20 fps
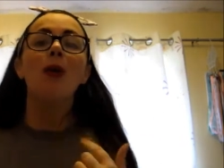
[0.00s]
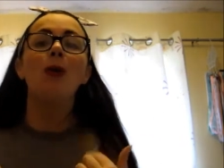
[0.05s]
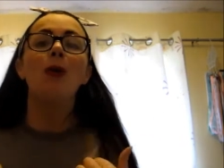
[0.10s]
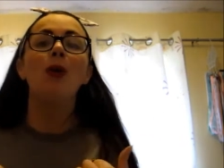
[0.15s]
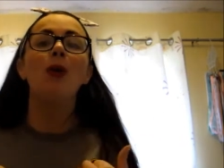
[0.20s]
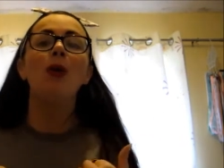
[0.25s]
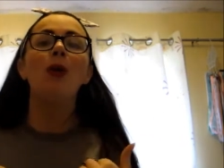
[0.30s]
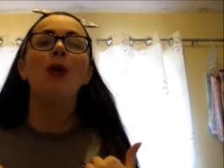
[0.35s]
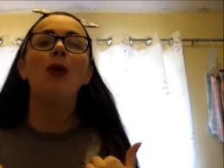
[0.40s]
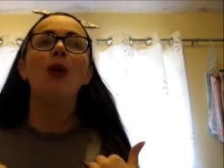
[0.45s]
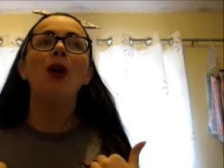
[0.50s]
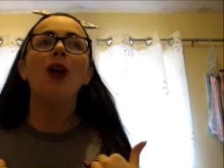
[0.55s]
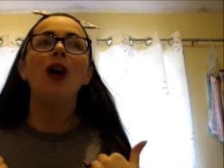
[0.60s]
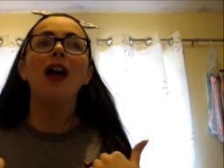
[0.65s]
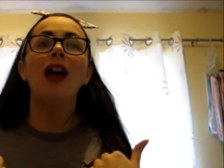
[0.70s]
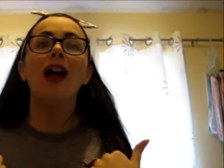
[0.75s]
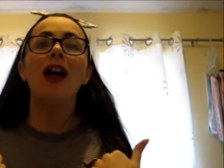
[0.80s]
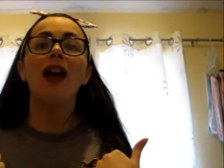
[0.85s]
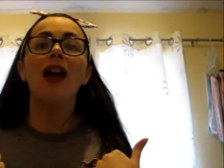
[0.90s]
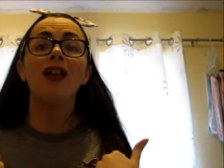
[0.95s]
but
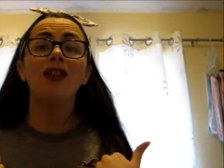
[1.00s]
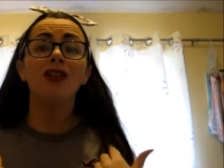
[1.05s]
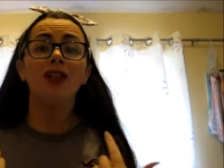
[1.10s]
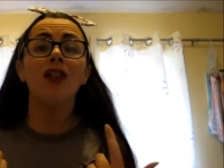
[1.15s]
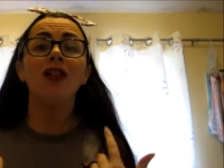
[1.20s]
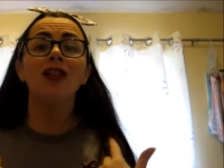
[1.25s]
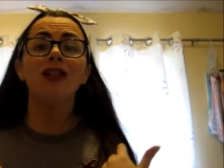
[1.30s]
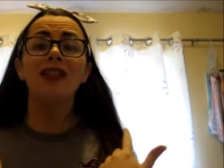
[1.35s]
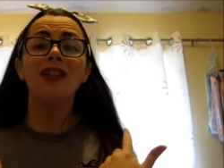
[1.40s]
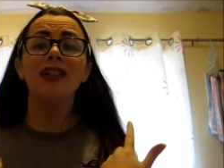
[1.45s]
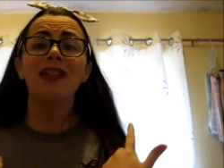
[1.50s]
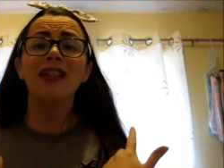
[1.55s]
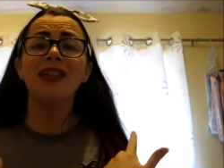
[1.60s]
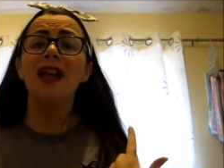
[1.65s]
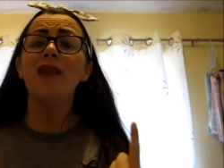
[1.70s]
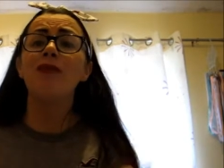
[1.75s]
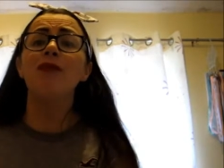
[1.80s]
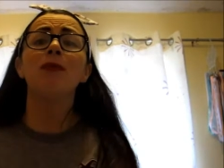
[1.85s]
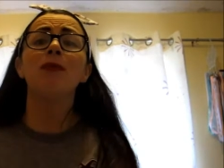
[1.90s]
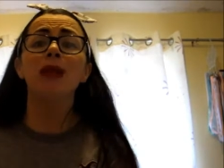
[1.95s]
I talked to
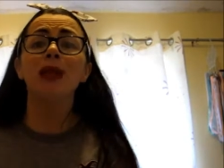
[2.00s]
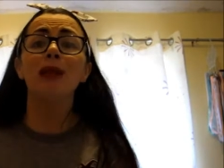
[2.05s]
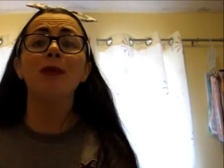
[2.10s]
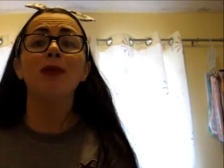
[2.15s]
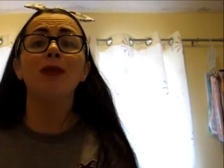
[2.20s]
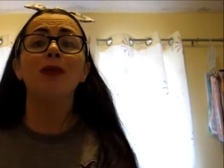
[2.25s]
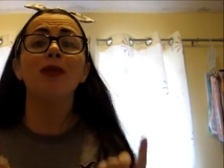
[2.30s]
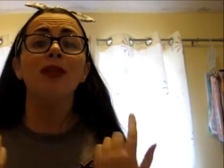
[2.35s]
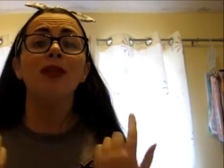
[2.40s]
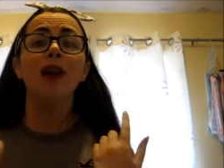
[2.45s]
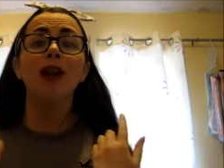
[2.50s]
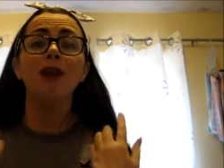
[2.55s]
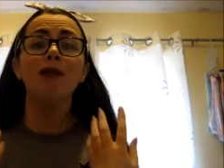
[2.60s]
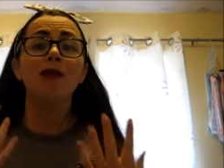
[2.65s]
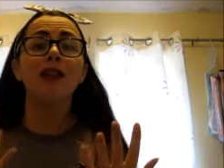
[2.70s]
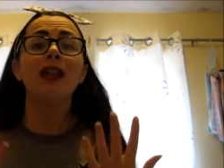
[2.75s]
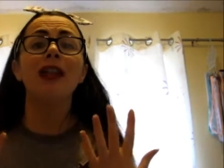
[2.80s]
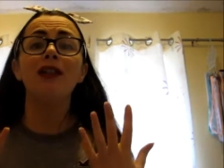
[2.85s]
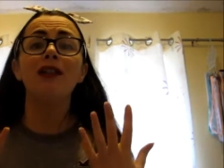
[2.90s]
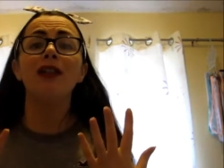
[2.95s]
seven people that I
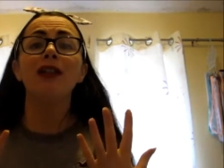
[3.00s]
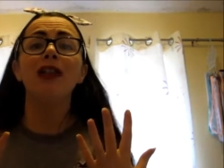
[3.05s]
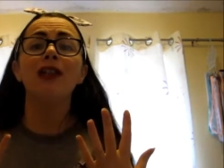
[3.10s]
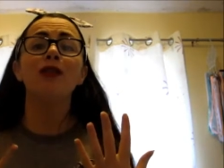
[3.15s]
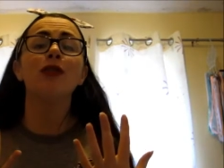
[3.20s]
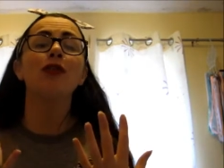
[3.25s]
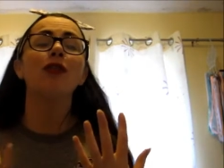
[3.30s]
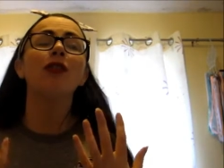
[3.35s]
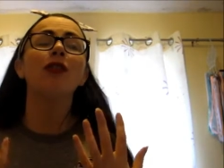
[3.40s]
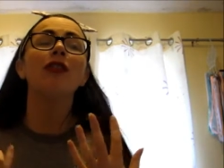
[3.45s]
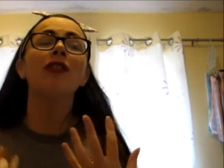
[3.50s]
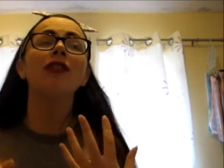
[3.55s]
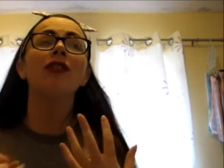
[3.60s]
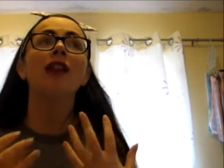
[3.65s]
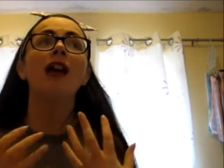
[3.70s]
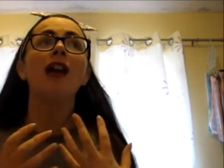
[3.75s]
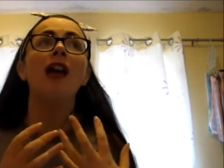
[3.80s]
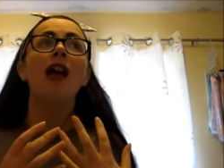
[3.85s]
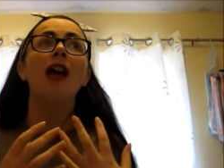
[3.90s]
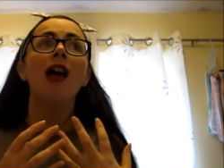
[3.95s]
really, really
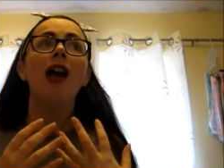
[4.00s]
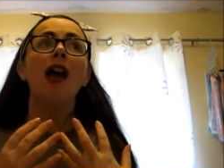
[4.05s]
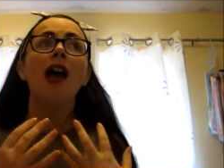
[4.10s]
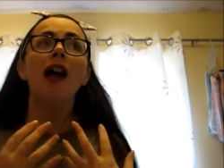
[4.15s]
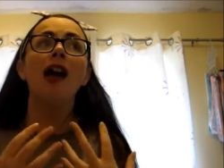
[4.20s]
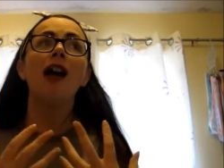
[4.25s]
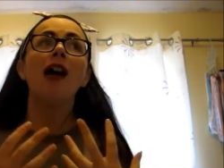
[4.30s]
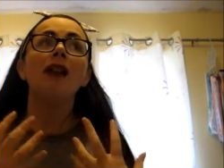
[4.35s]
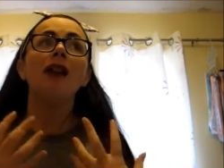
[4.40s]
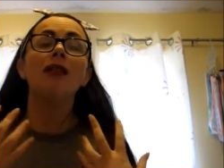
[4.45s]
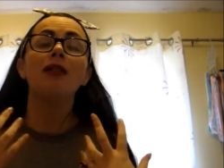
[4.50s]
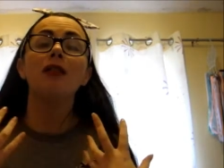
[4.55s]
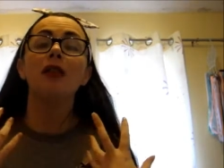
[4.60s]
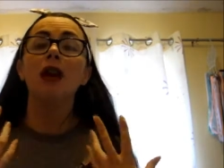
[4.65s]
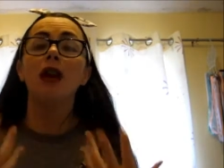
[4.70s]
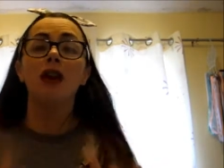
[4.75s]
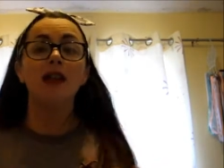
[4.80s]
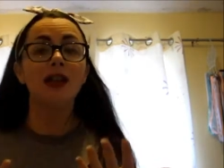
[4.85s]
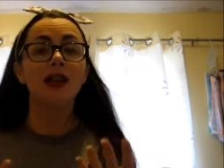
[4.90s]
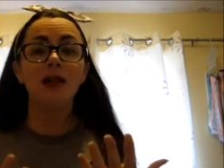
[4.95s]
trust and
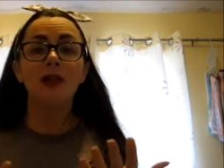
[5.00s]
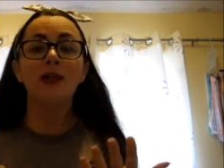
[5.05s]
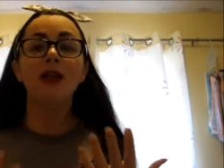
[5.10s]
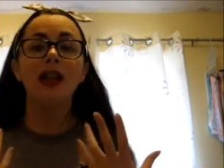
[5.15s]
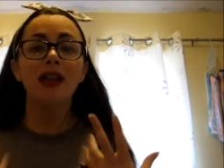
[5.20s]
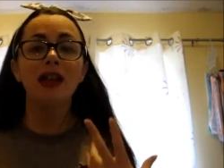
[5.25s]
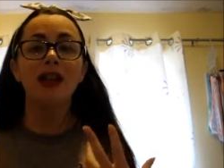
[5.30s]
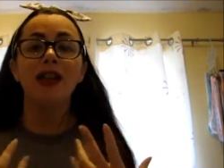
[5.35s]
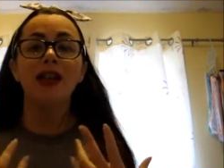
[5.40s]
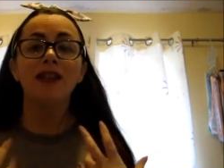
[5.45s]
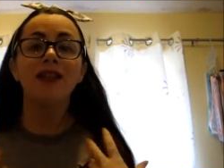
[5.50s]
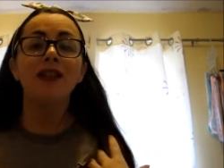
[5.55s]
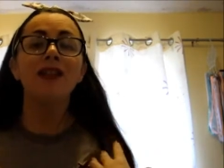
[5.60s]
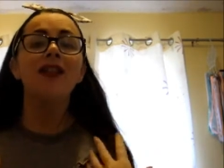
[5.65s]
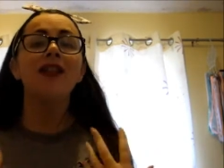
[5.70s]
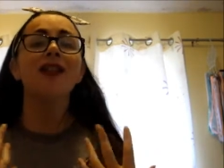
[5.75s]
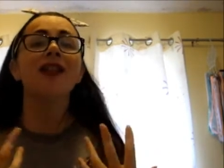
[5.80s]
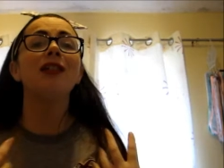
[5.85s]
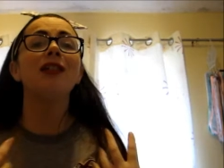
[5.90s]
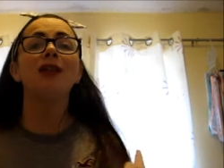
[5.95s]
I knew they
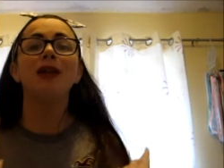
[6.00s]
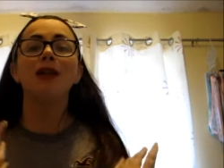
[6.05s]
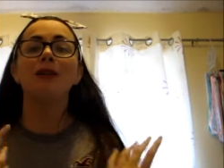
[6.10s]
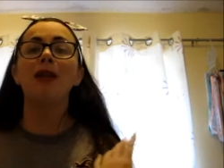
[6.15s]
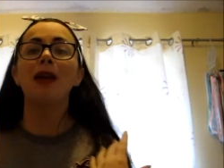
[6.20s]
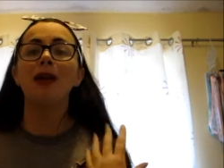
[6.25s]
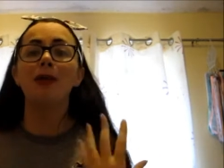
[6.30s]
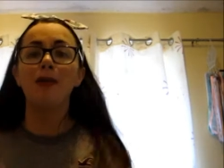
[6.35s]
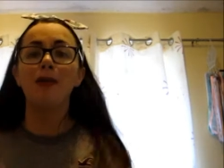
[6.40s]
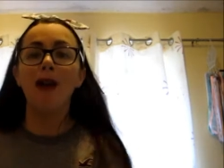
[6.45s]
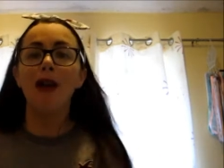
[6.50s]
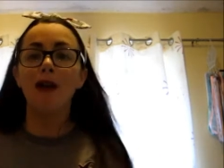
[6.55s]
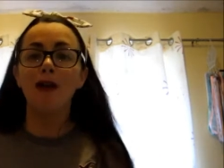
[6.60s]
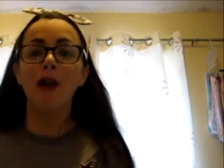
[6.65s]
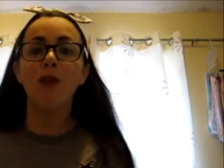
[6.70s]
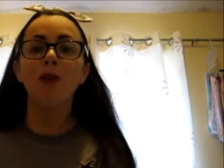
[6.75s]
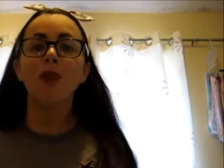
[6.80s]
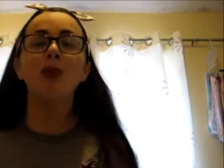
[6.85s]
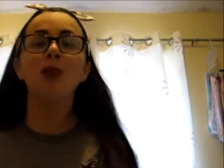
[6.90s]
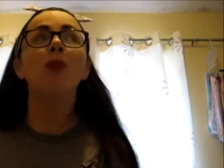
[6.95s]
not that I knew they'd make a better
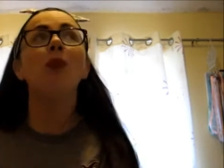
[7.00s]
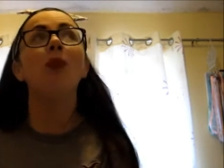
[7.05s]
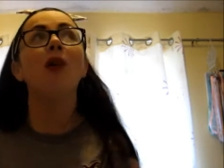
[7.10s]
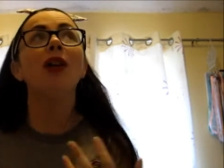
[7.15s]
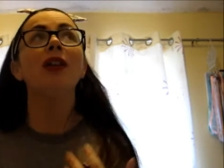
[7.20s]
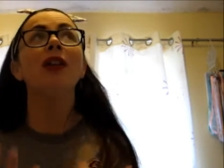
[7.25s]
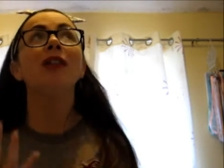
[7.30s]
option, but I